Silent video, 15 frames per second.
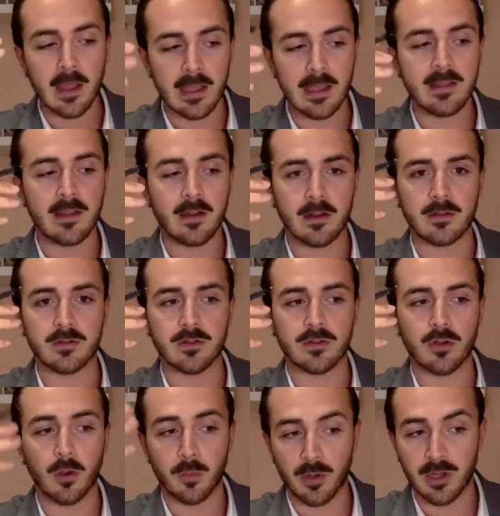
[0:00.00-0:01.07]
In their
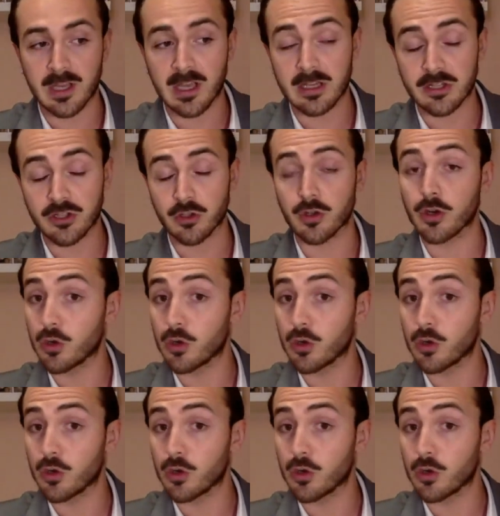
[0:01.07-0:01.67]
communication,